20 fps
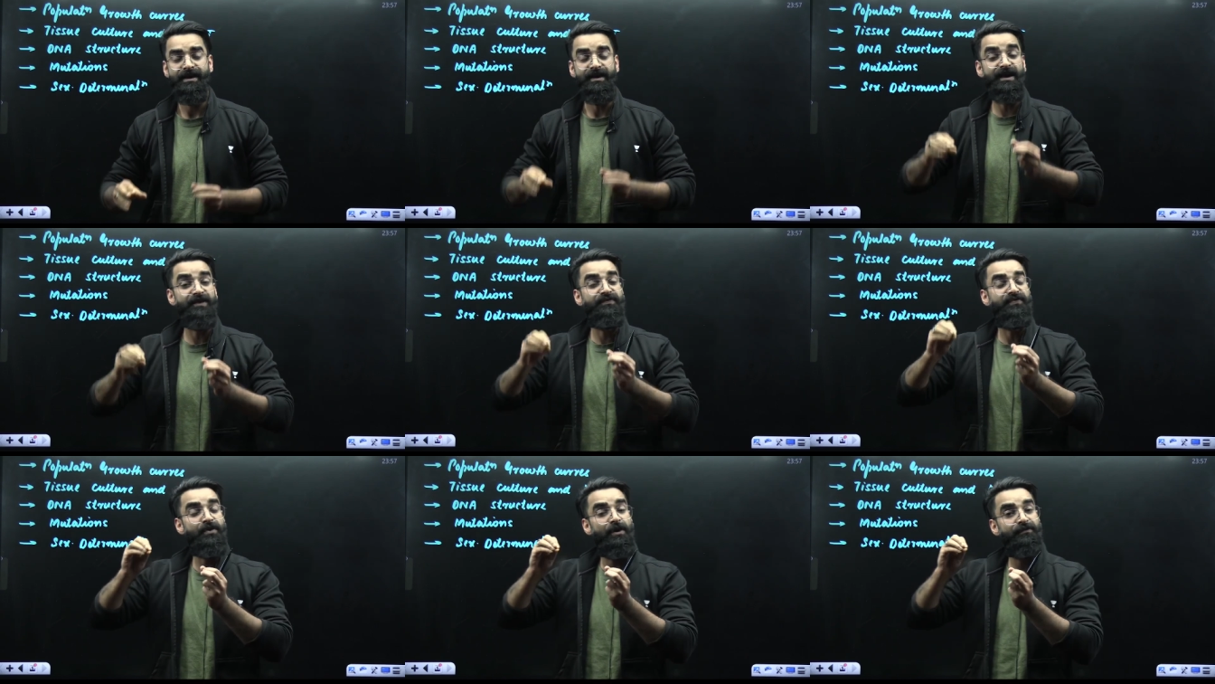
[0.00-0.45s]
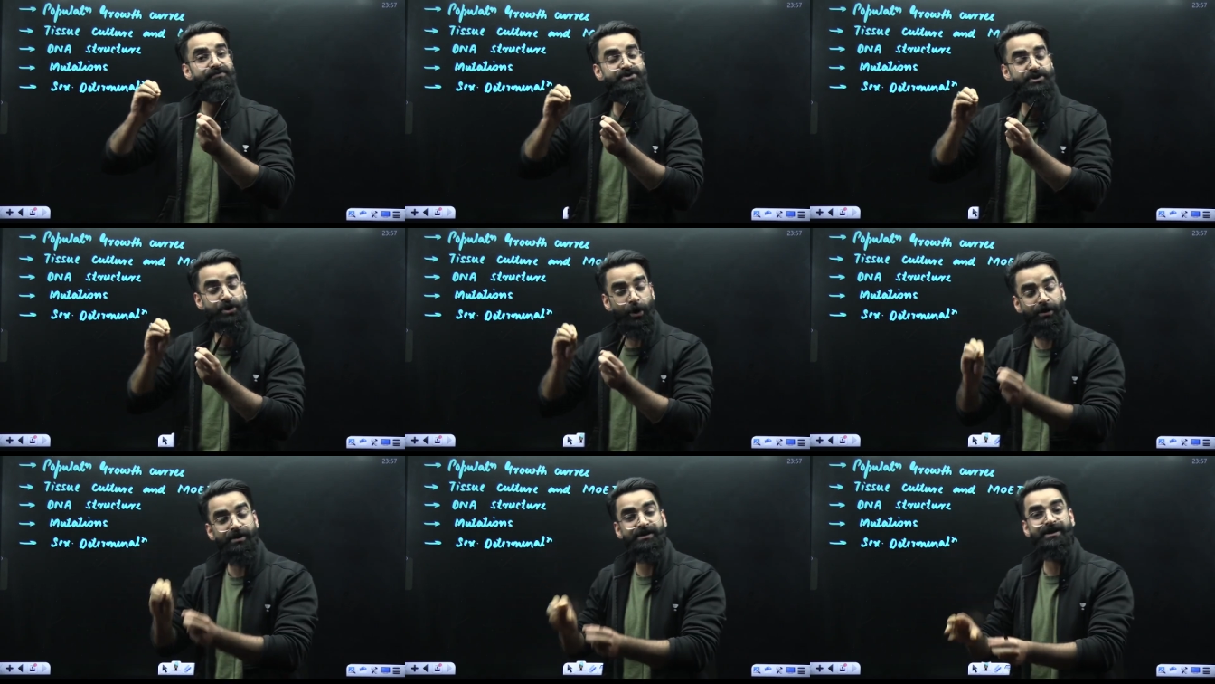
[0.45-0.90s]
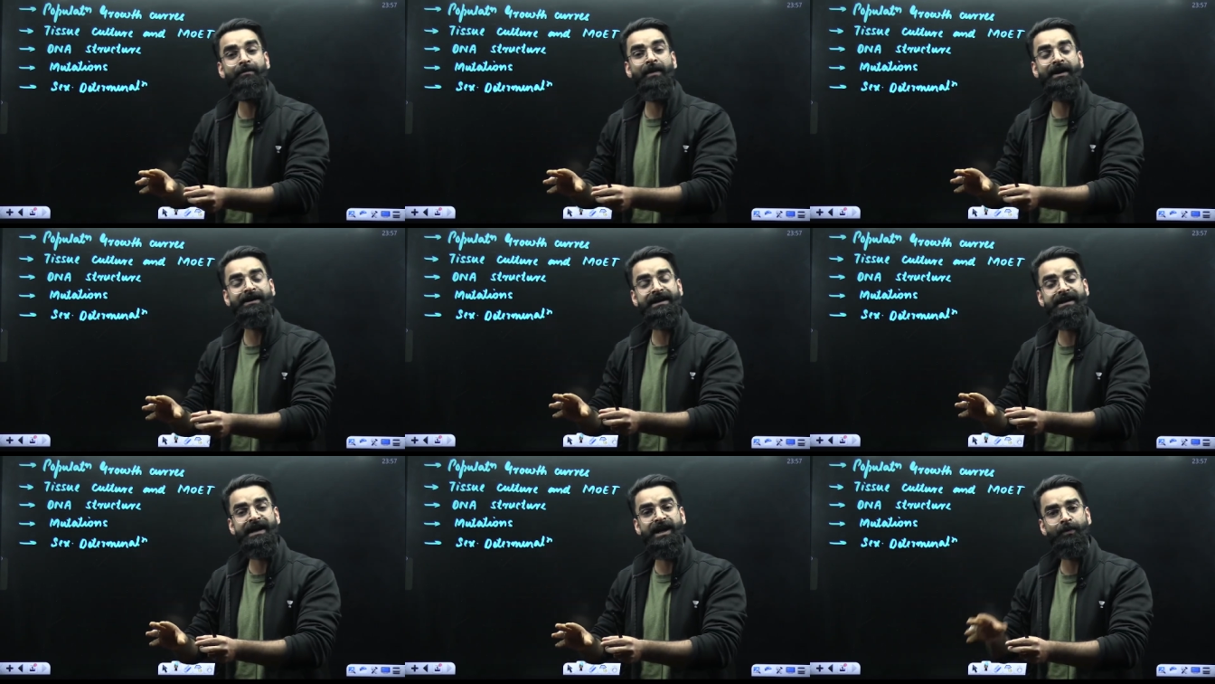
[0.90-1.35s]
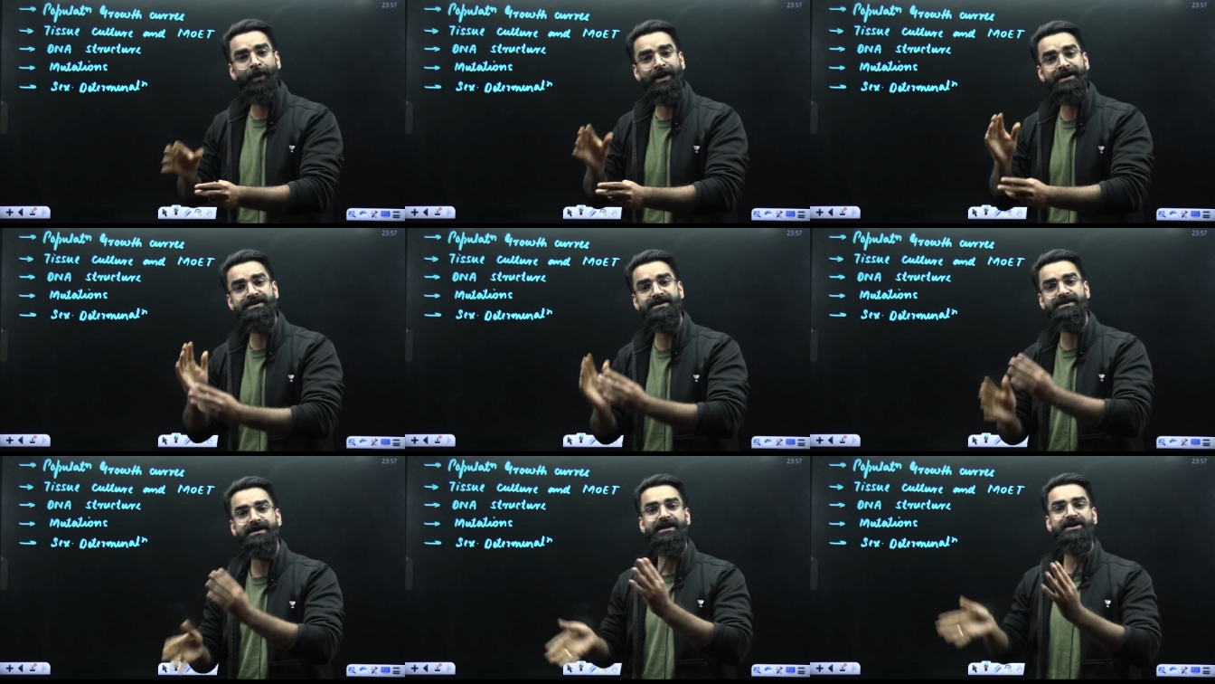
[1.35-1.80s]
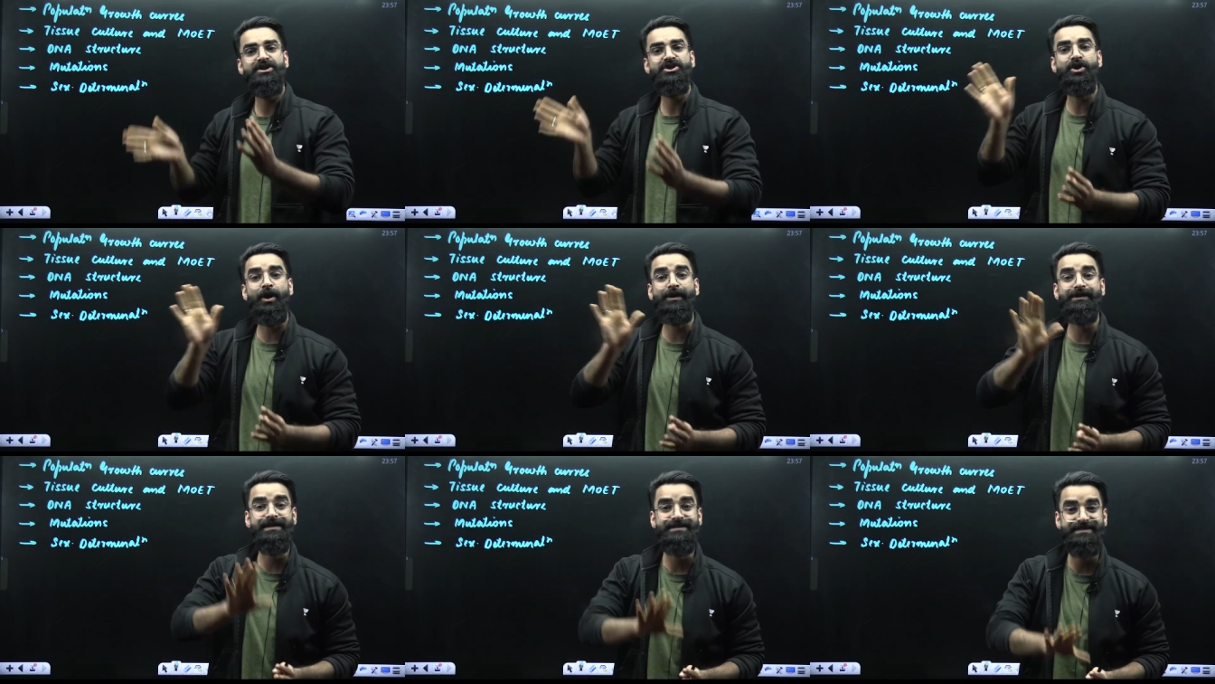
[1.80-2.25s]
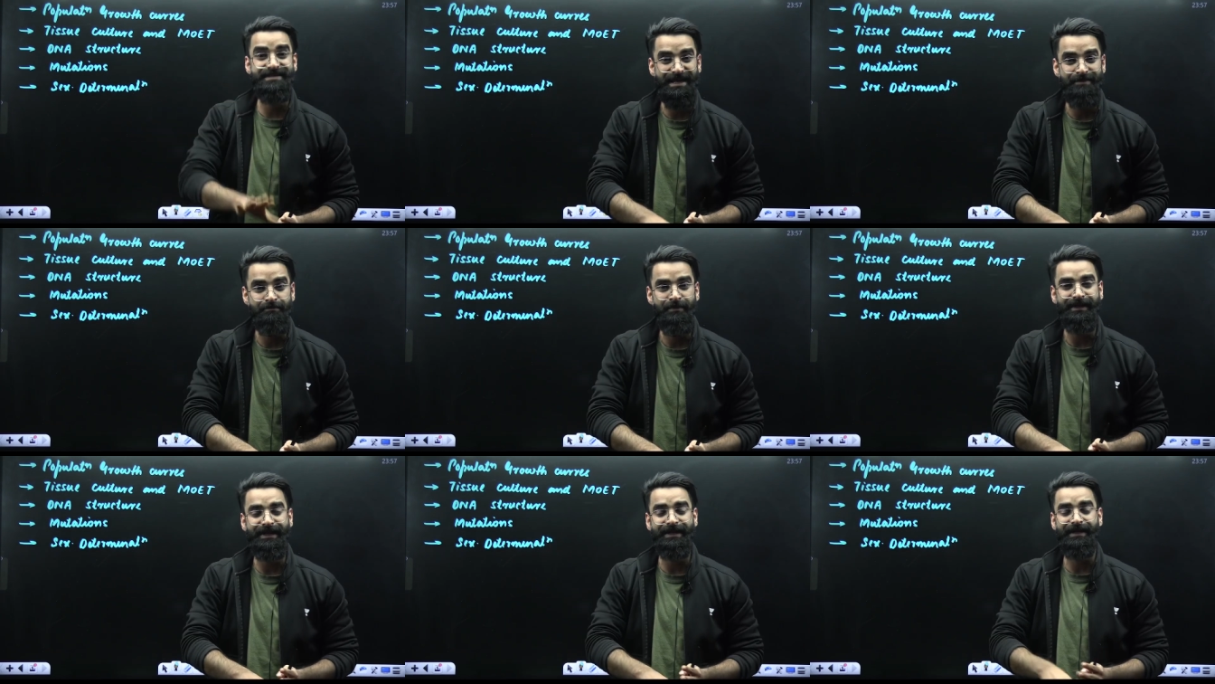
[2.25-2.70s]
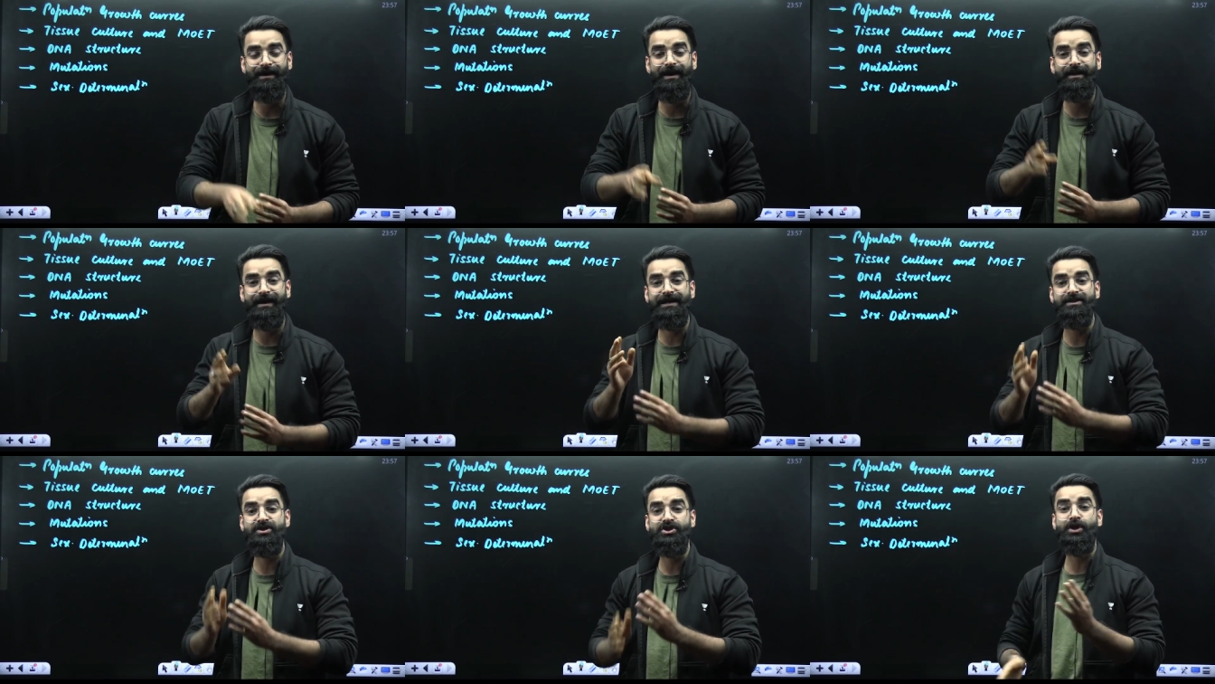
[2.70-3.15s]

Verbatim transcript: If you've solved the material once, solve the same material again,